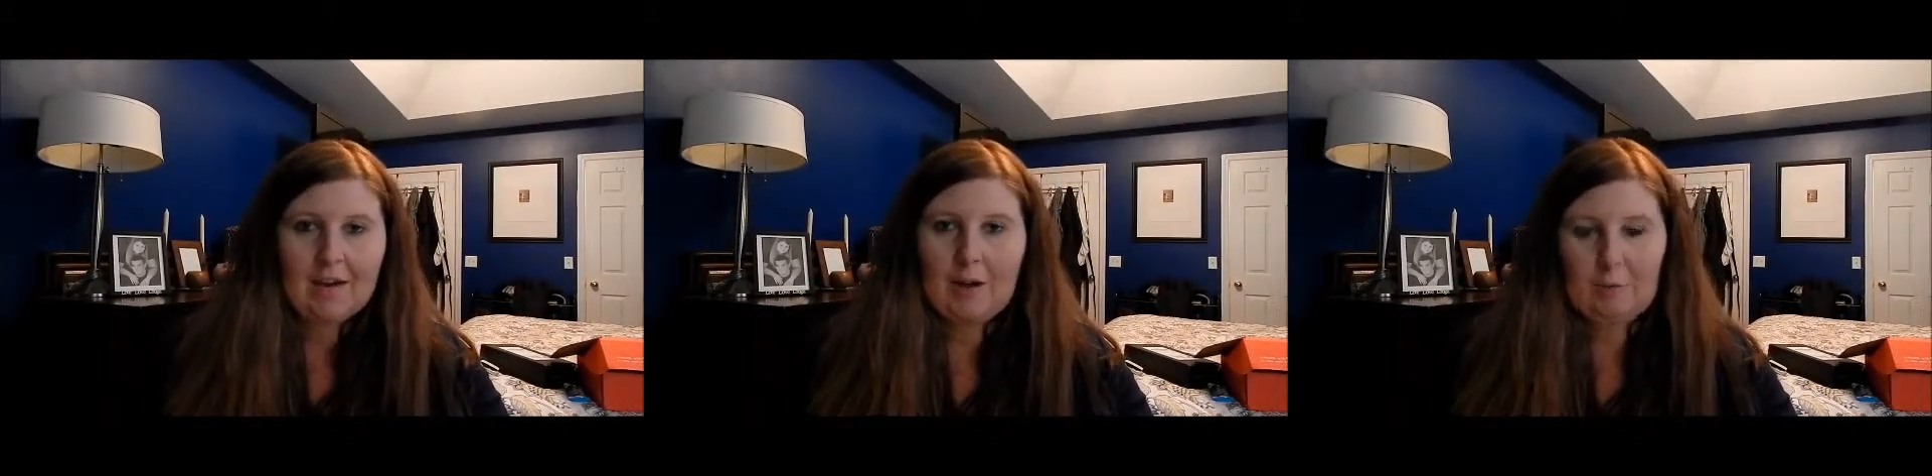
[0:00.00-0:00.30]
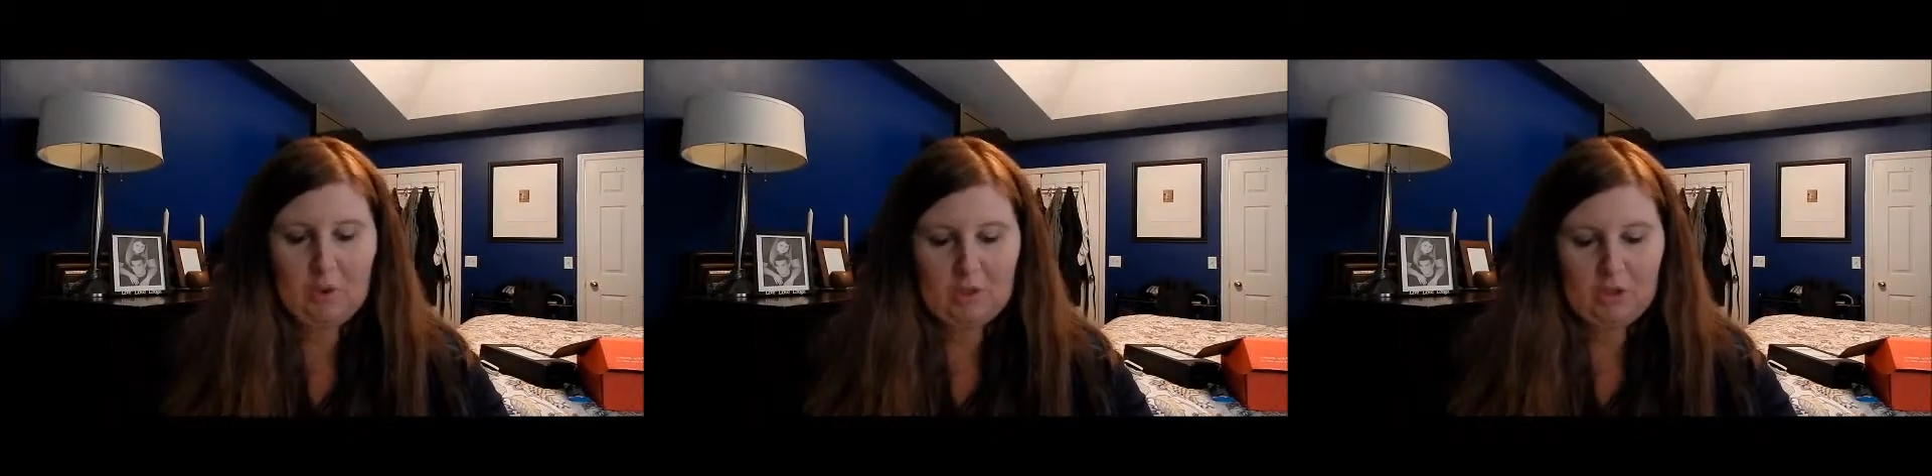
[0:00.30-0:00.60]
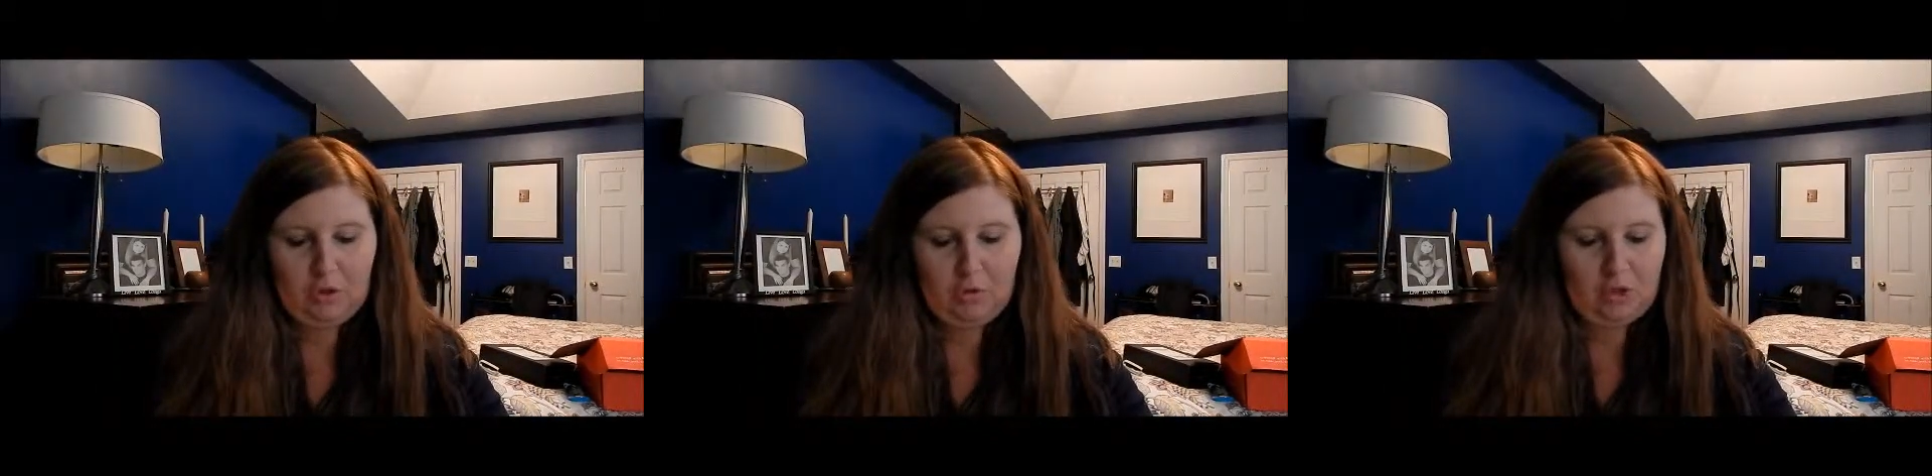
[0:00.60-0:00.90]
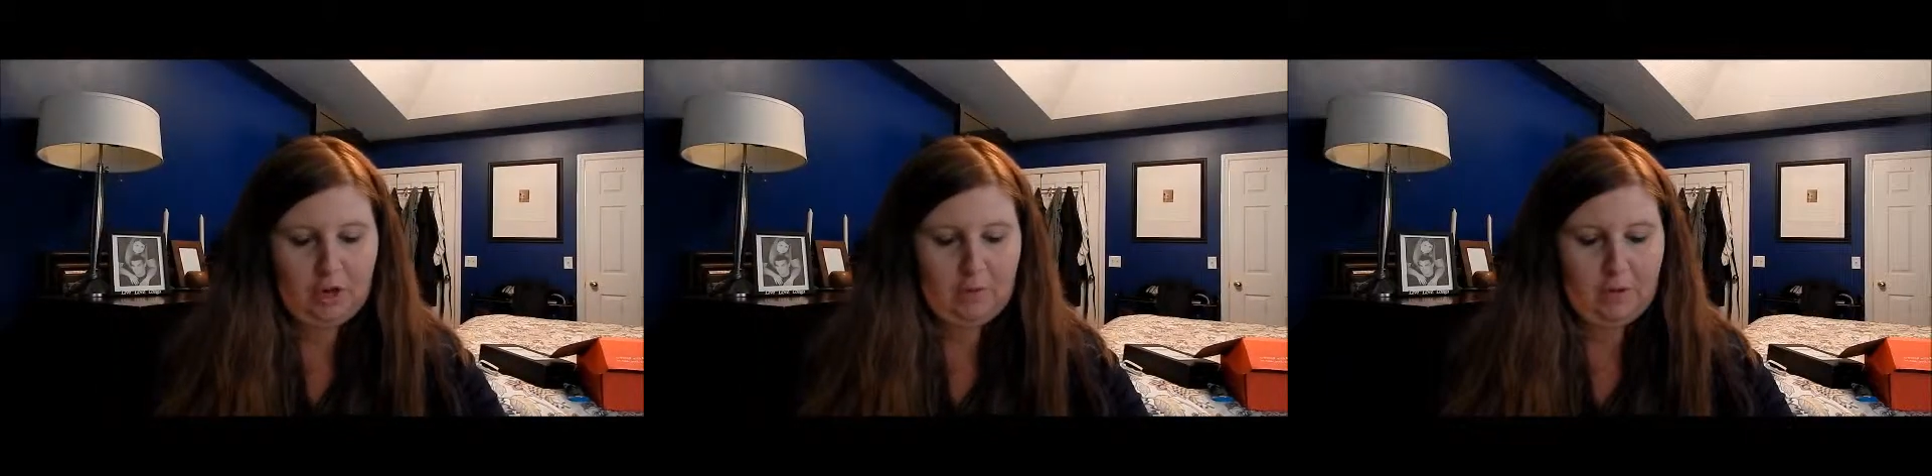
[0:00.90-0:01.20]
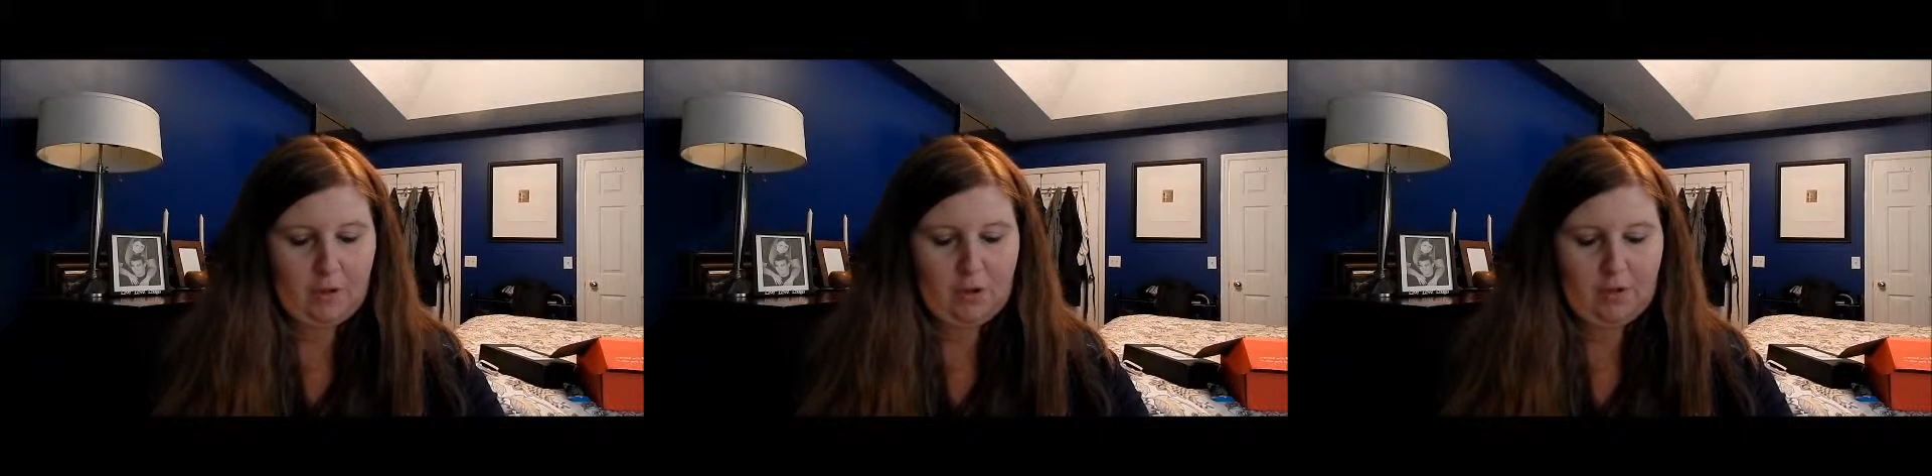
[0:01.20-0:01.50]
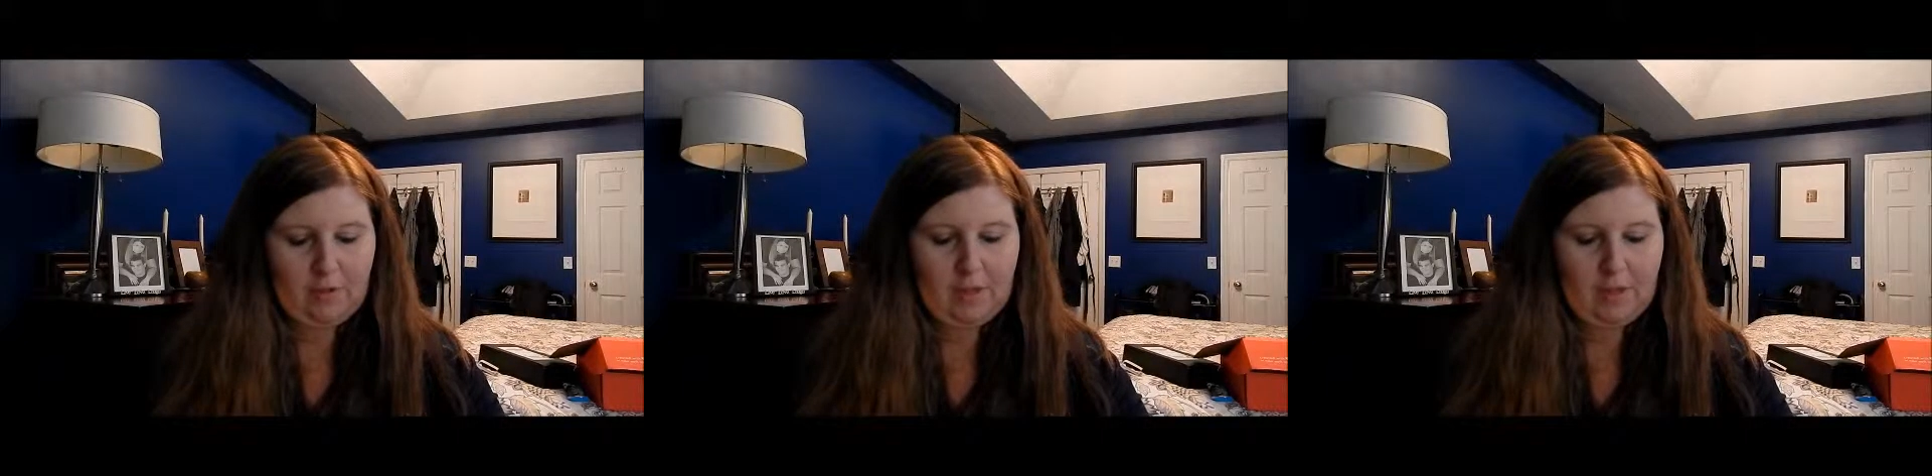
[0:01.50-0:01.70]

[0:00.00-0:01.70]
I want to share with you